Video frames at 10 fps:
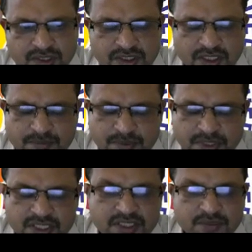Therefore,
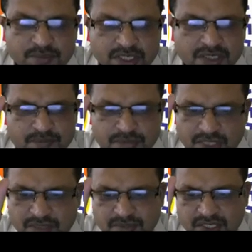in the
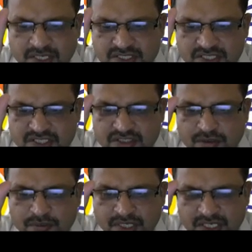preliminary stages
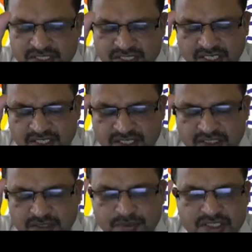of gear design,
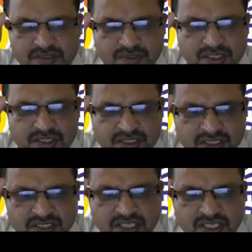the face width
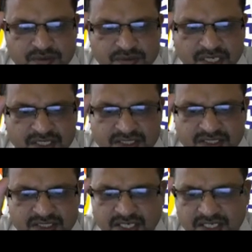is assumed as
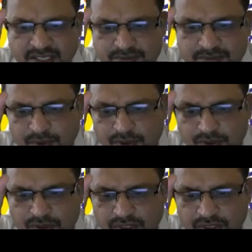10 times module.